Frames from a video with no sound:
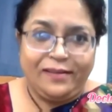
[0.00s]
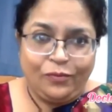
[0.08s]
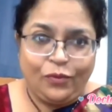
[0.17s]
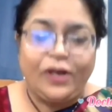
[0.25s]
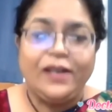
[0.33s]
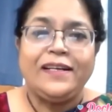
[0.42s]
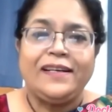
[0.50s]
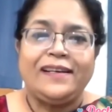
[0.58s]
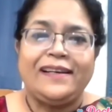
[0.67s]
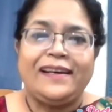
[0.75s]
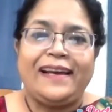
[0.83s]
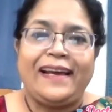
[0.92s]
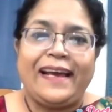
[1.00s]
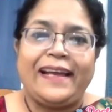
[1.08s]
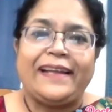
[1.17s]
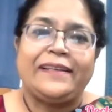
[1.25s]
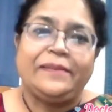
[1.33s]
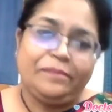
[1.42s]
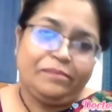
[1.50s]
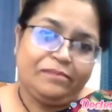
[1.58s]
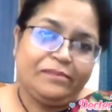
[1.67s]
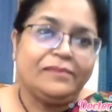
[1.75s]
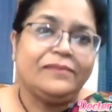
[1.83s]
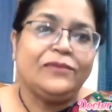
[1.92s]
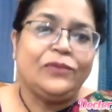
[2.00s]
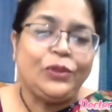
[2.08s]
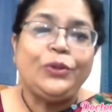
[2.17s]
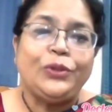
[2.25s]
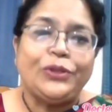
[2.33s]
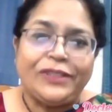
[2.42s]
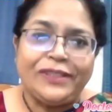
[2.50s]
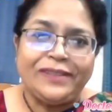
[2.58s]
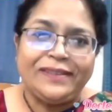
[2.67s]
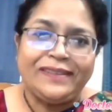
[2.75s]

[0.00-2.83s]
work and do good.